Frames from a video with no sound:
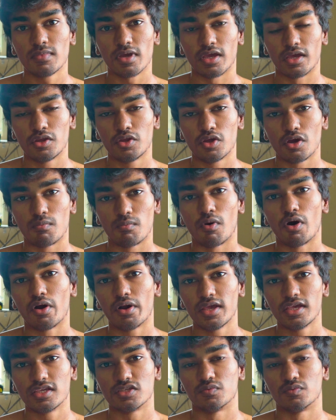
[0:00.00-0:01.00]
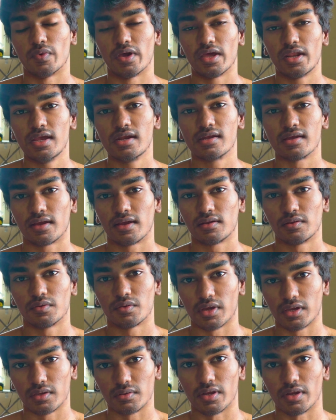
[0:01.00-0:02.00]
in your body is very tightly
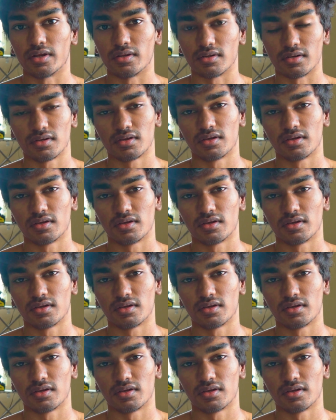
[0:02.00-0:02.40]
regulated.